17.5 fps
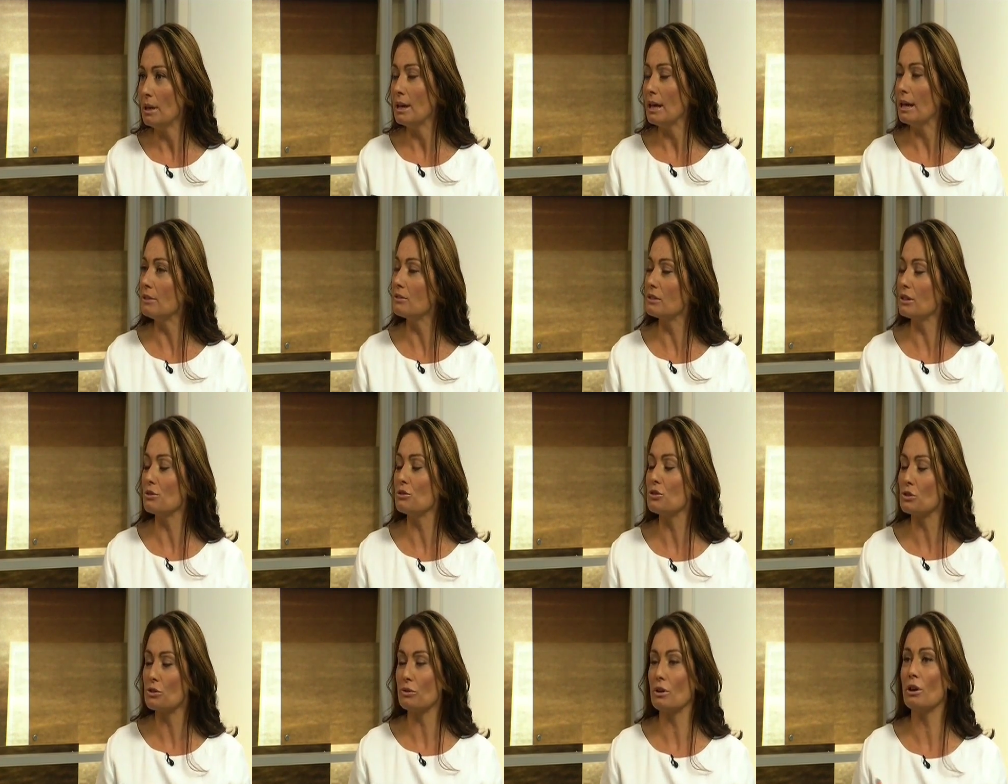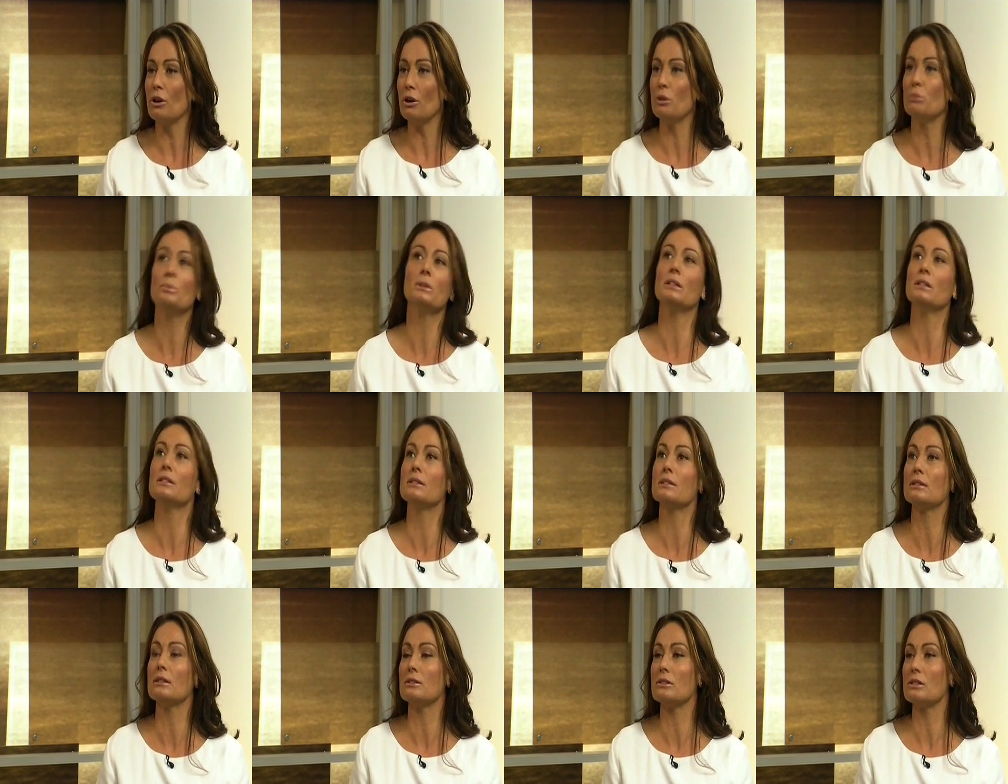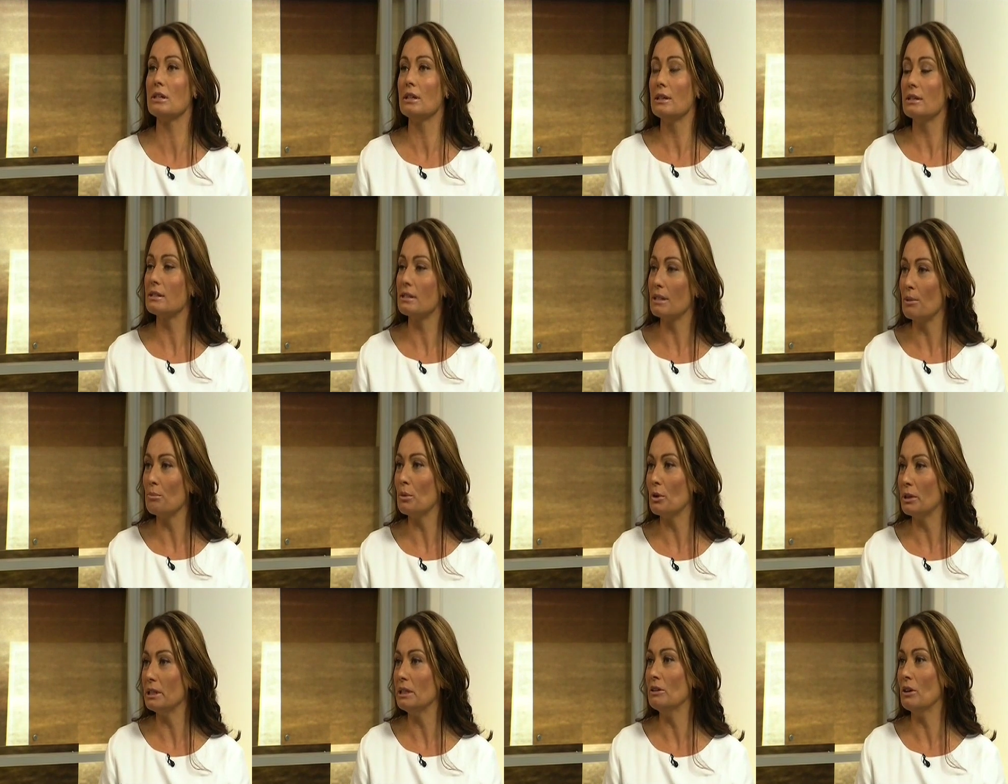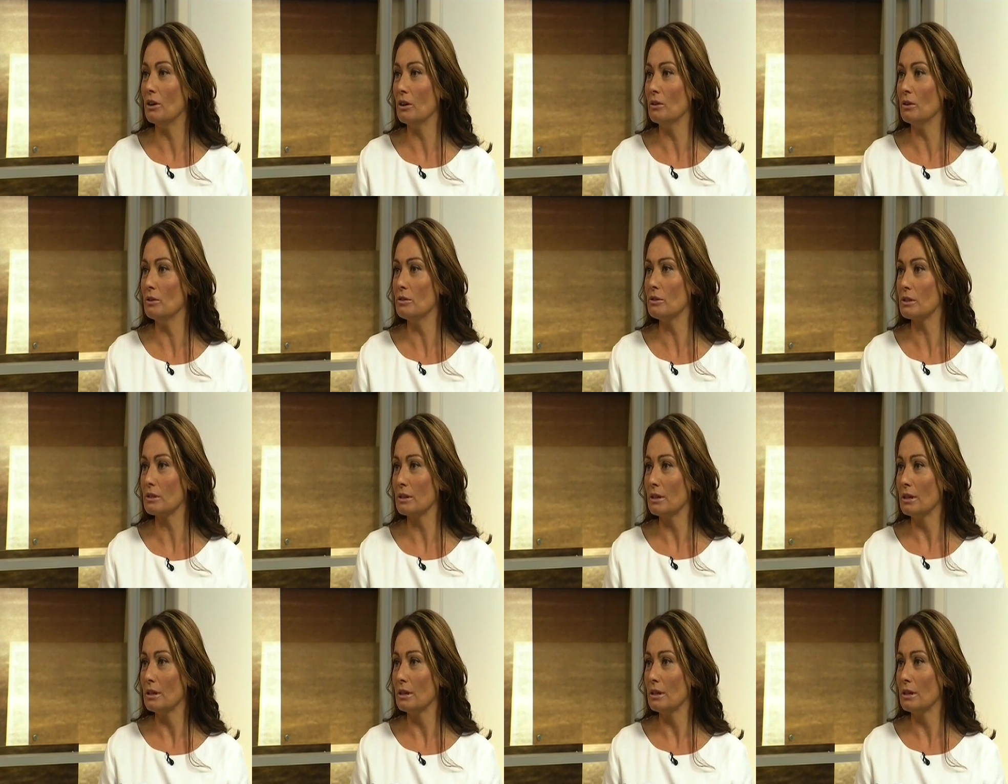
and so the hope is that somebody knows.